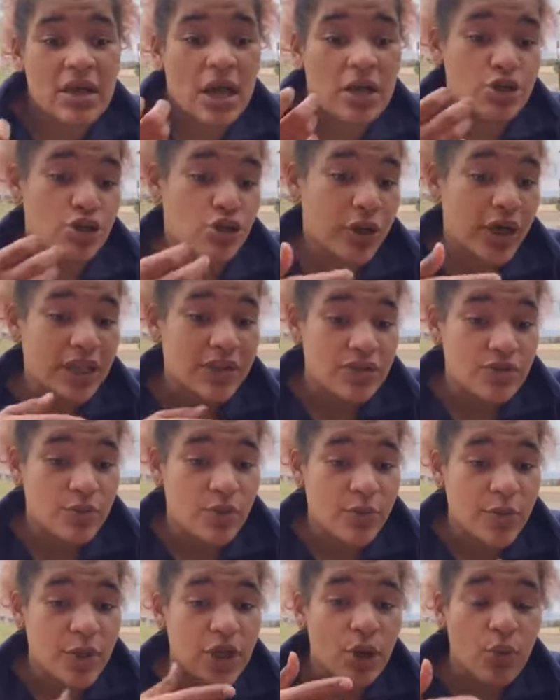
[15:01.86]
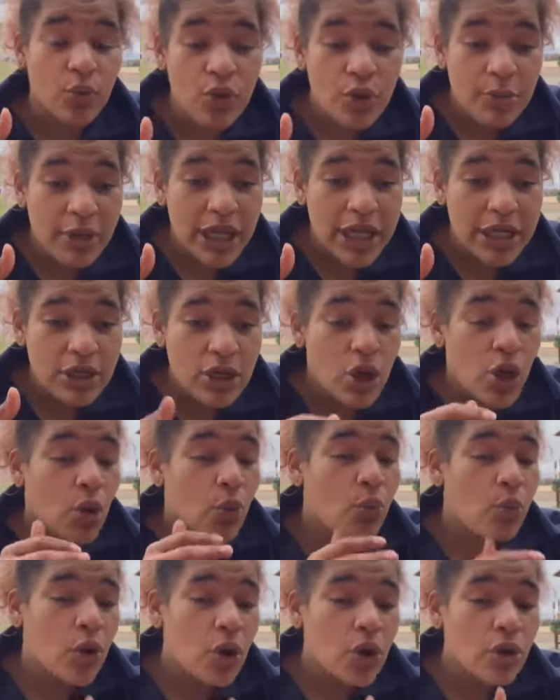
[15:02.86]
a trans woman a woman?
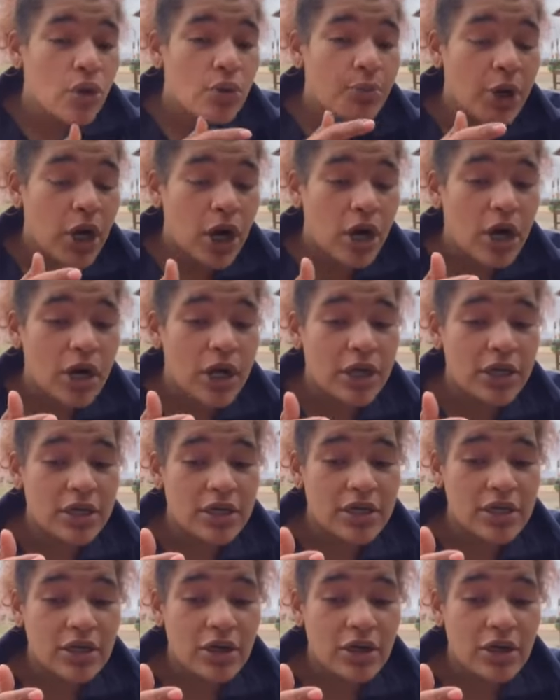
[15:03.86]
What part